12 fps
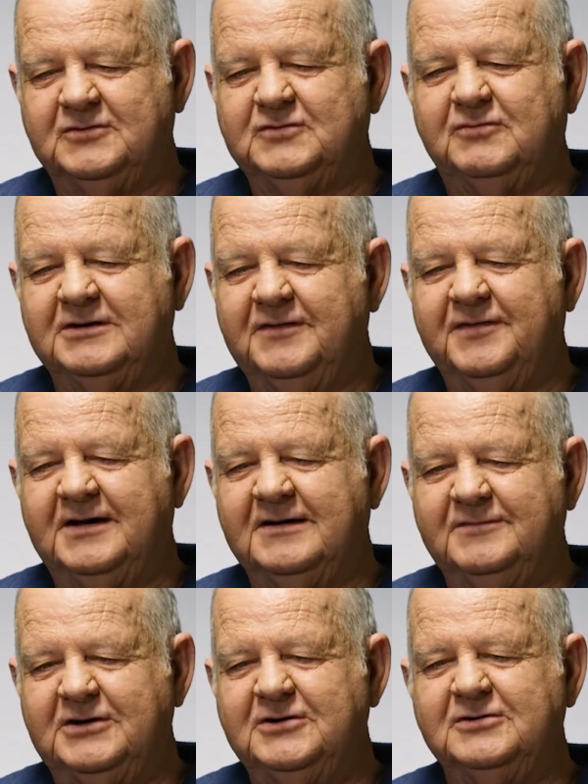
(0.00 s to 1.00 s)
25
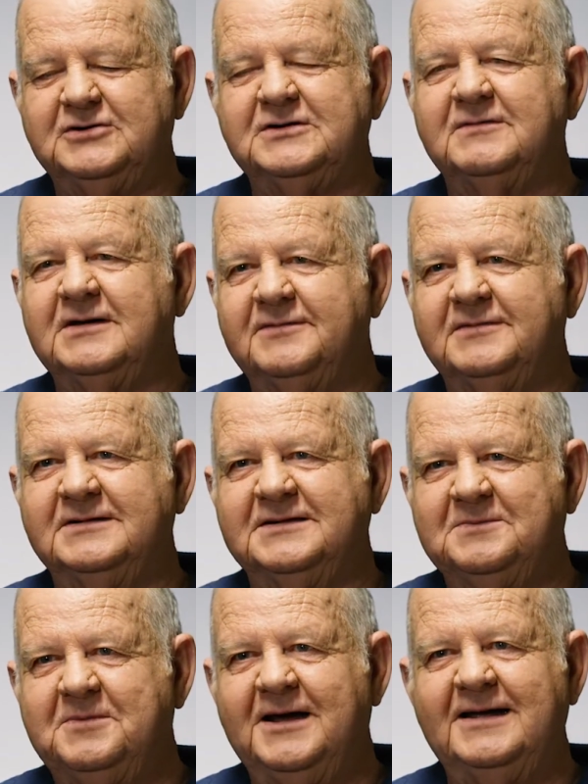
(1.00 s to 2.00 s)
years of living
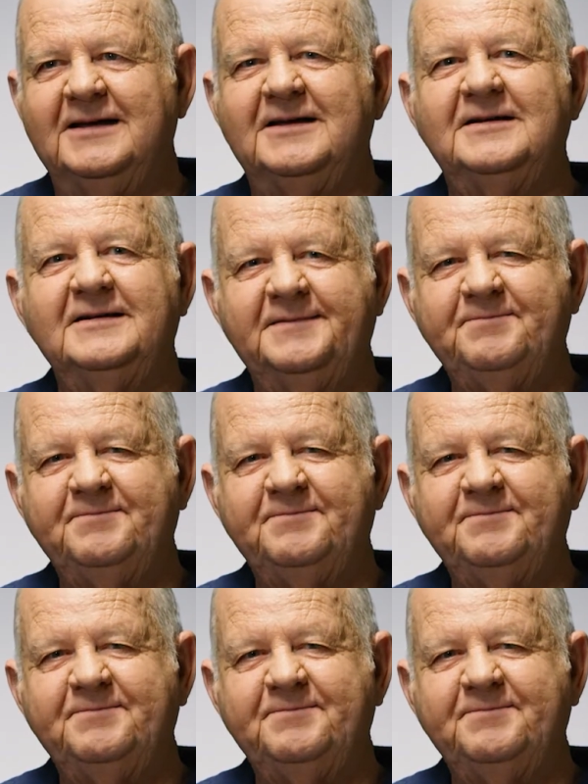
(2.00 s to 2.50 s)
in pain,